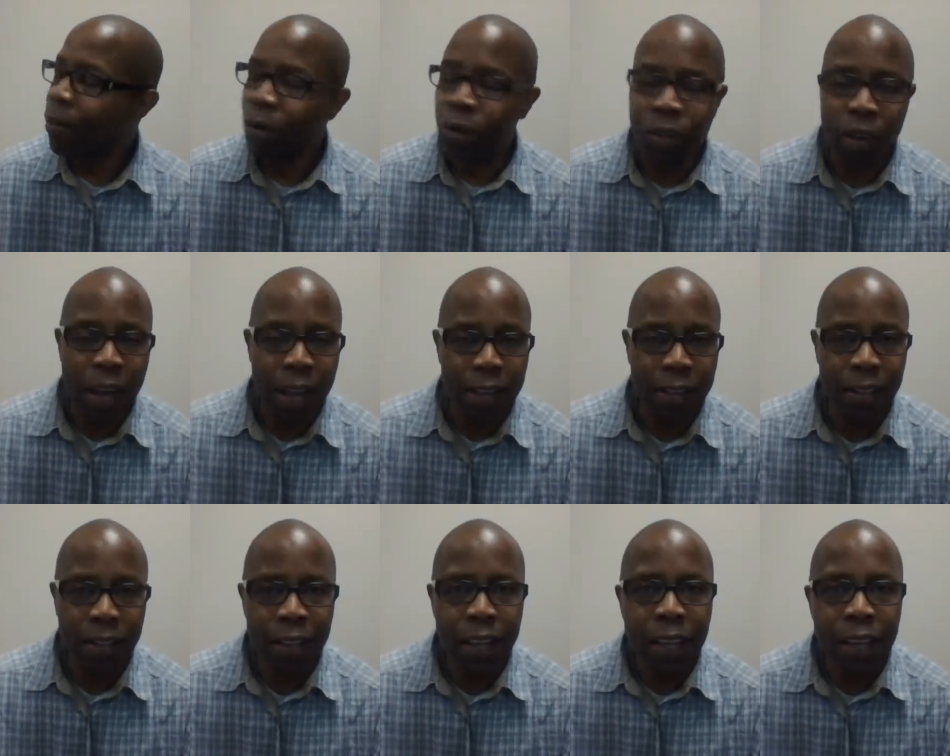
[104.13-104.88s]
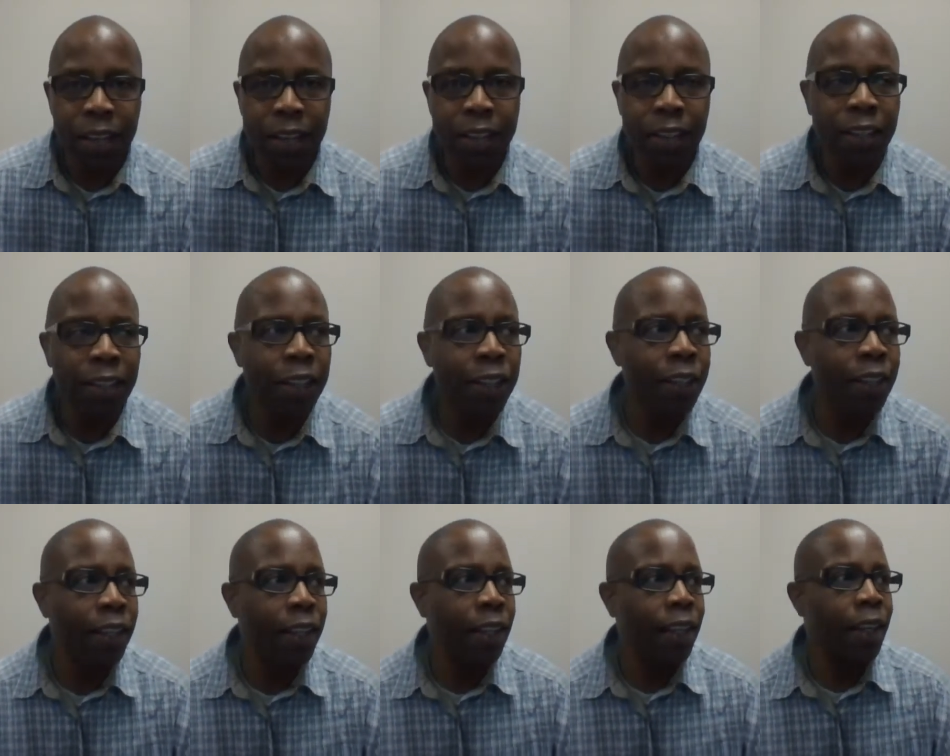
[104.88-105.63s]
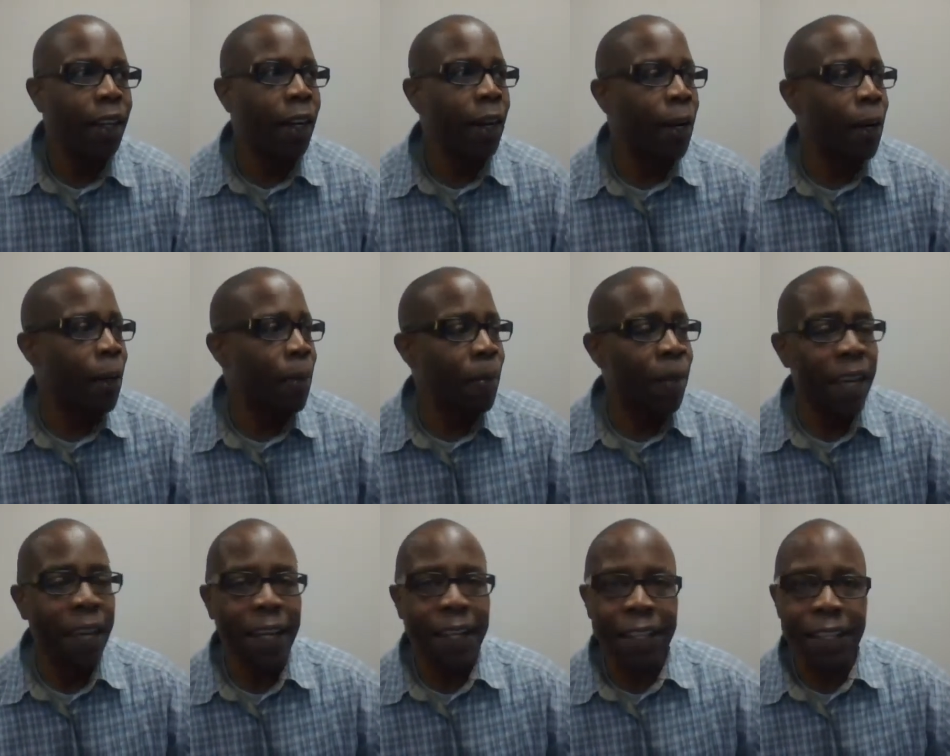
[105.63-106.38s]
procrastination, um,
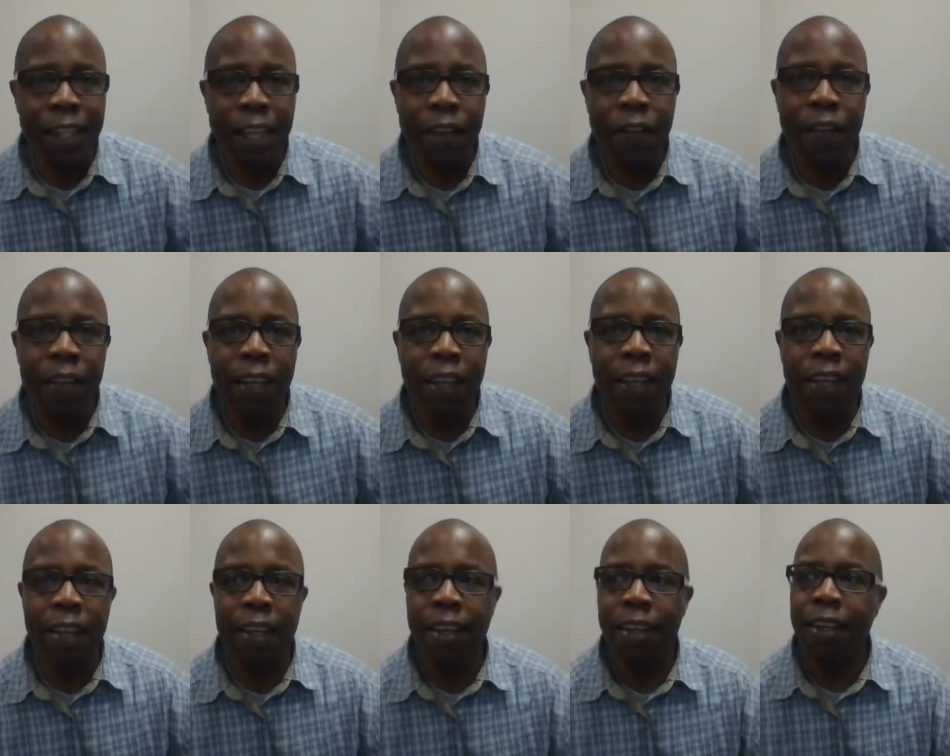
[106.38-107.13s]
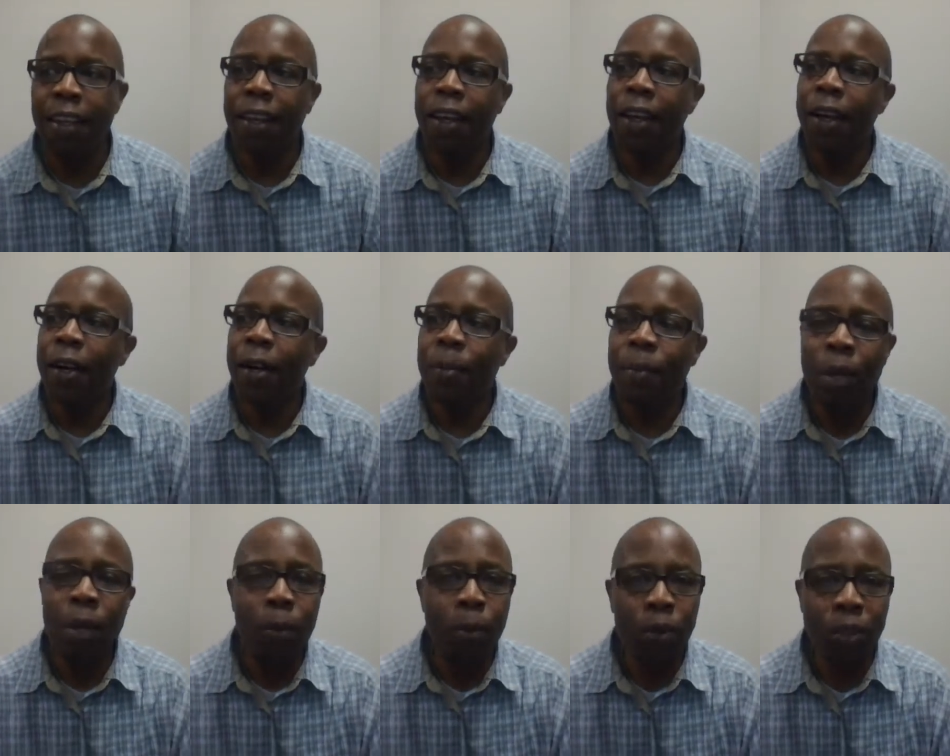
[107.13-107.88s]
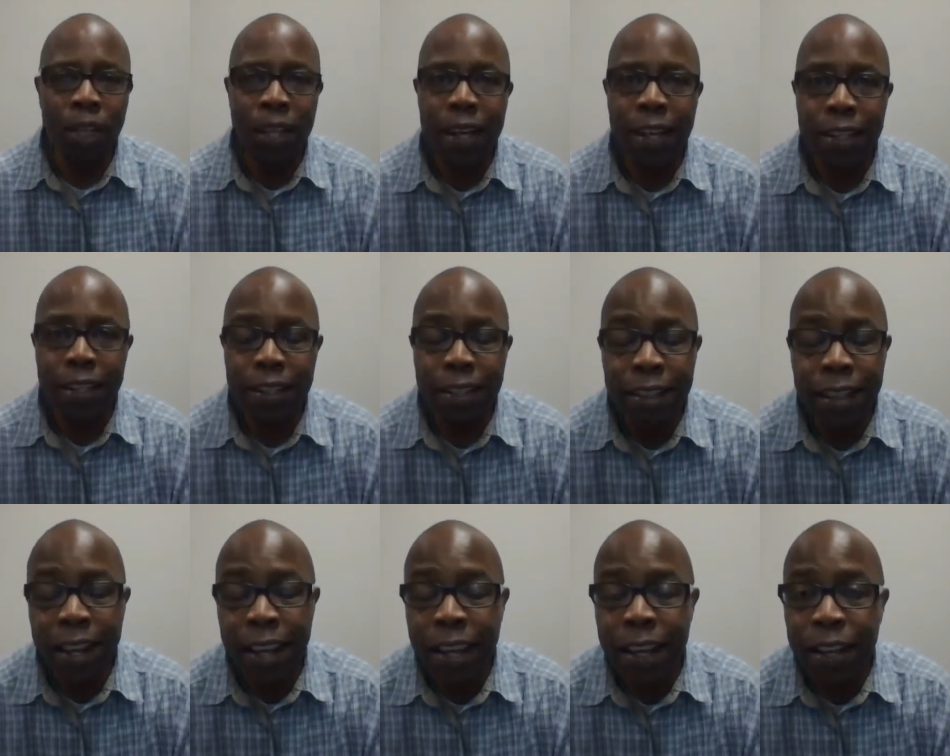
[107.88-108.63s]
negativity, uh, people tearing you
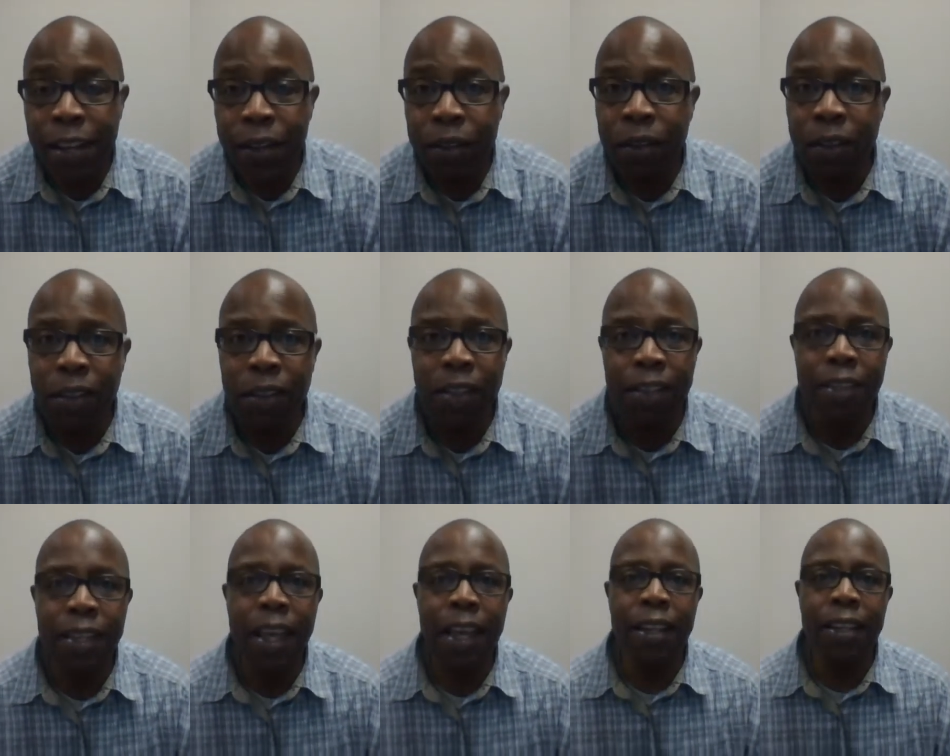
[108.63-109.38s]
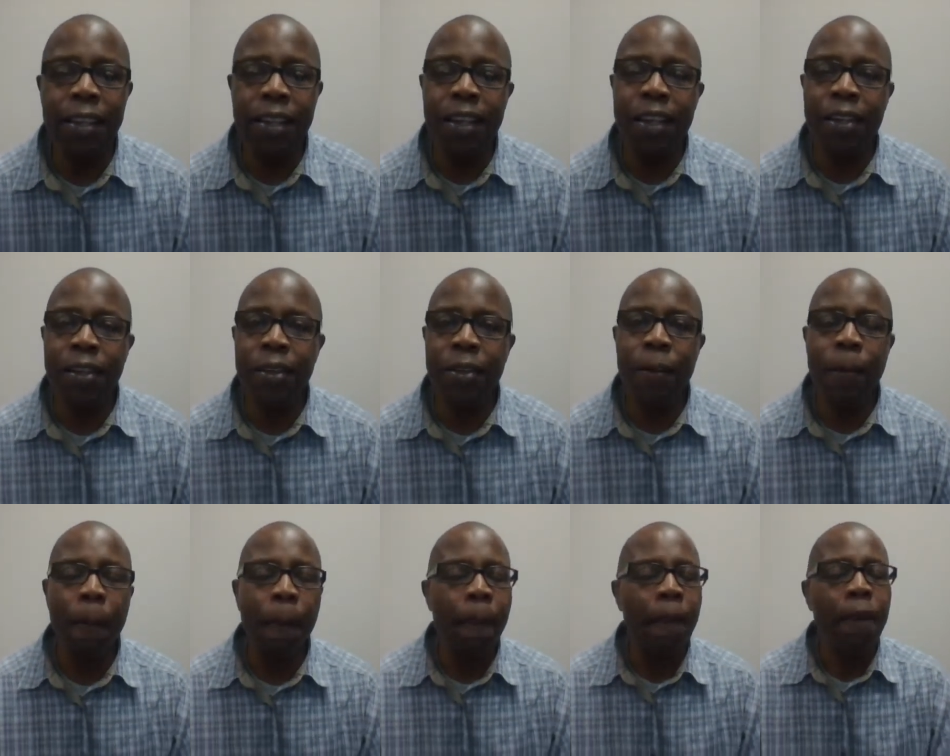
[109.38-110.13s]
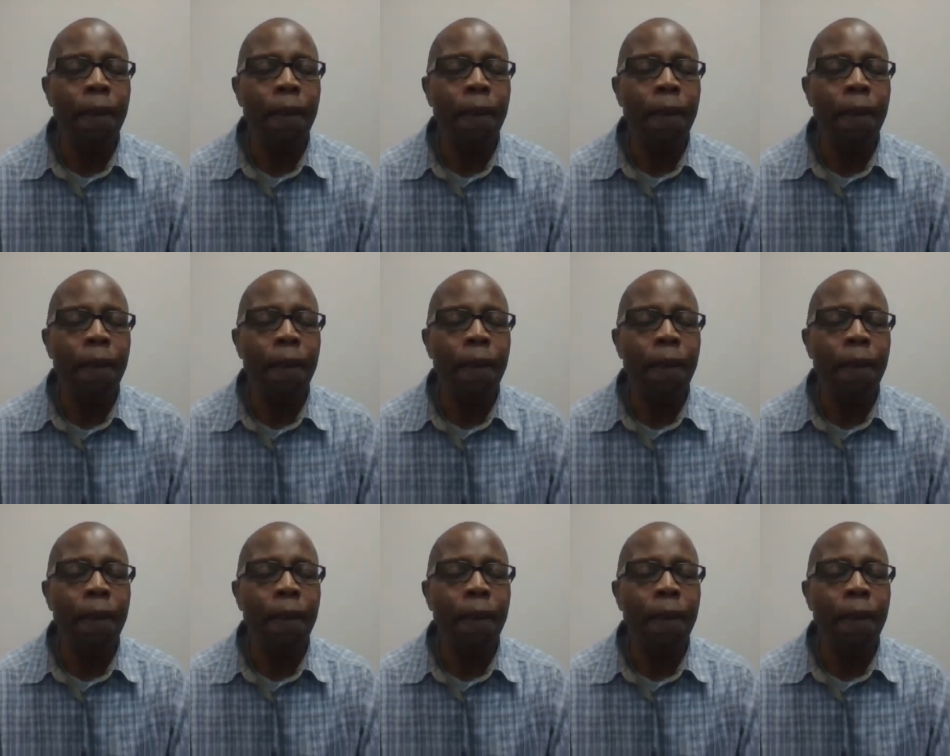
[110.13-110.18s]
down, this, that, and the other.